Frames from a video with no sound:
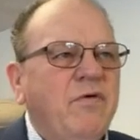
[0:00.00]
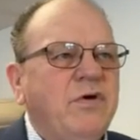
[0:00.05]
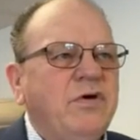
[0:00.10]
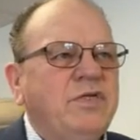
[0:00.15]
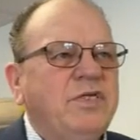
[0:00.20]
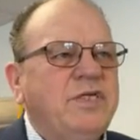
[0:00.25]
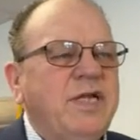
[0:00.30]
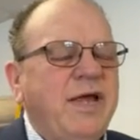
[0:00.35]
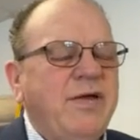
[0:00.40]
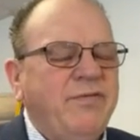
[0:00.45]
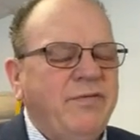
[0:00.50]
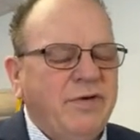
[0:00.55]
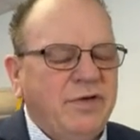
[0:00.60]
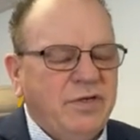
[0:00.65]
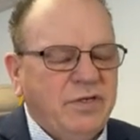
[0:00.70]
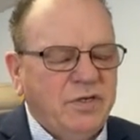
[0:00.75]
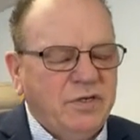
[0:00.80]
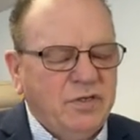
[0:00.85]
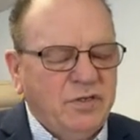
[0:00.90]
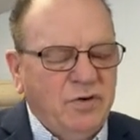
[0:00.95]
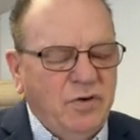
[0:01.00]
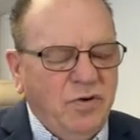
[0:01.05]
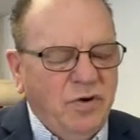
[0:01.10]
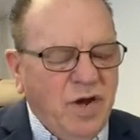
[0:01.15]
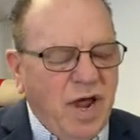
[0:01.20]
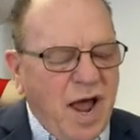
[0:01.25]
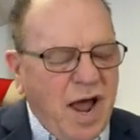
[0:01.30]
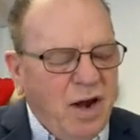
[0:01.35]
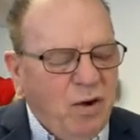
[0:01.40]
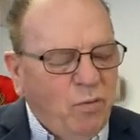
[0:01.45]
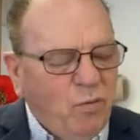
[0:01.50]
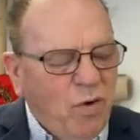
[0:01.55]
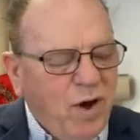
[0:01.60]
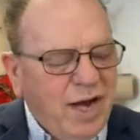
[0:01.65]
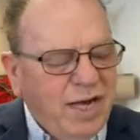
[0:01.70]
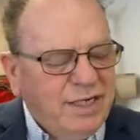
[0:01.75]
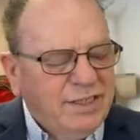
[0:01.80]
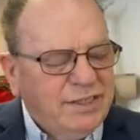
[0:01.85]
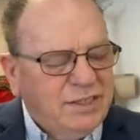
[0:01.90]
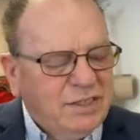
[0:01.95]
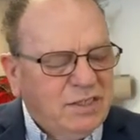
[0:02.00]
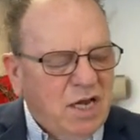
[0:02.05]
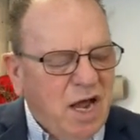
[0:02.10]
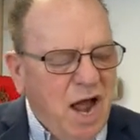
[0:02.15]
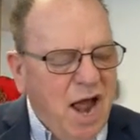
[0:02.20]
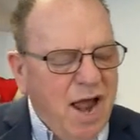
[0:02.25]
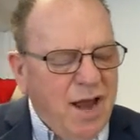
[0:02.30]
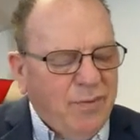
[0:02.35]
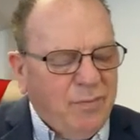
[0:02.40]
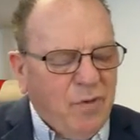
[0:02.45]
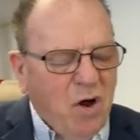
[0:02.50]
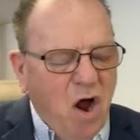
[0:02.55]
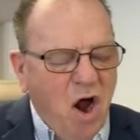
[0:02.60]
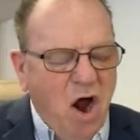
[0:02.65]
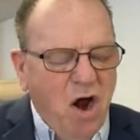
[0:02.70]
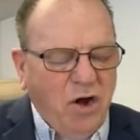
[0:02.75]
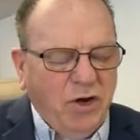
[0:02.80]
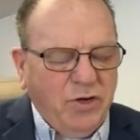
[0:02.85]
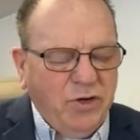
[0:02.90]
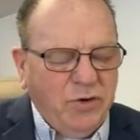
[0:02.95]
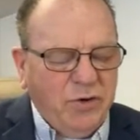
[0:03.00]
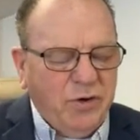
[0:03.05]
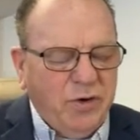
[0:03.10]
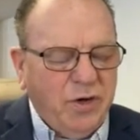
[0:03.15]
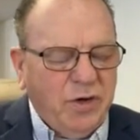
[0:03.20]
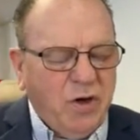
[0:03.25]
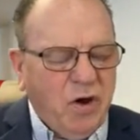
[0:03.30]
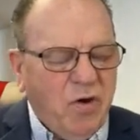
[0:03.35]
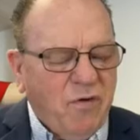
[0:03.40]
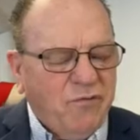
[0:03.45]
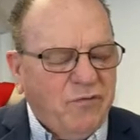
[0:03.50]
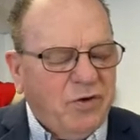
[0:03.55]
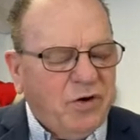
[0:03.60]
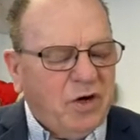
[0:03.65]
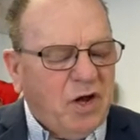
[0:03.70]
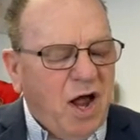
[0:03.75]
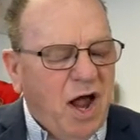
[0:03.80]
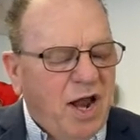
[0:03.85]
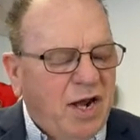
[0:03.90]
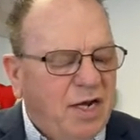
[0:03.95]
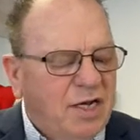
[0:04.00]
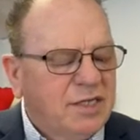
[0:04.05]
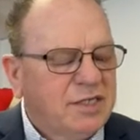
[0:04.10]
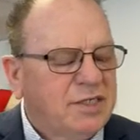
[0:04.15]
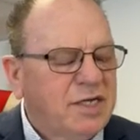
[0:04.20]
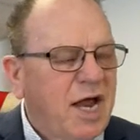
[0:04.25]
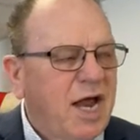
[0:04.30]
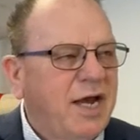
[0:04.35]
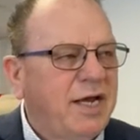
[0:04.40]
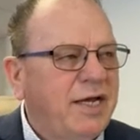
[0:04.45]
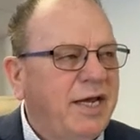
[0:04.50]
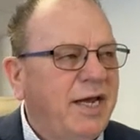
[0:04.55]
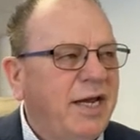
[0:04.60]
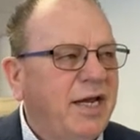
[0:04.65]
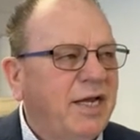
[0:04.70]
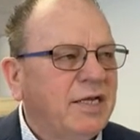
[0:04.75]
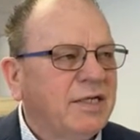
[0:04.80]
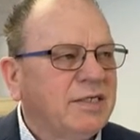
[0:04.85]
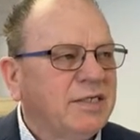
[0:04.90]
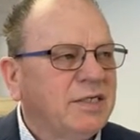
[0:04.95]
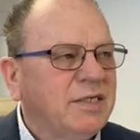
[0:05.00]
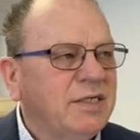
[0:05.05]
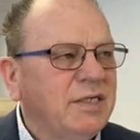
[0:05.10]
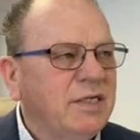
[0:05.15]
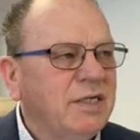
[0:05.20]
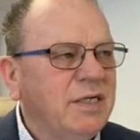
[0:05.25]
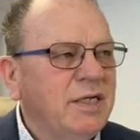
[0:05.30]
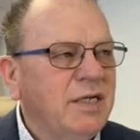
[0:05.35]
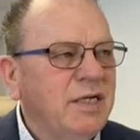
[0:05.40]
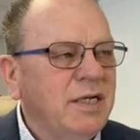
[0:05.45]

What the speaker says: Verse 7, do not waste time arguing over godless ideas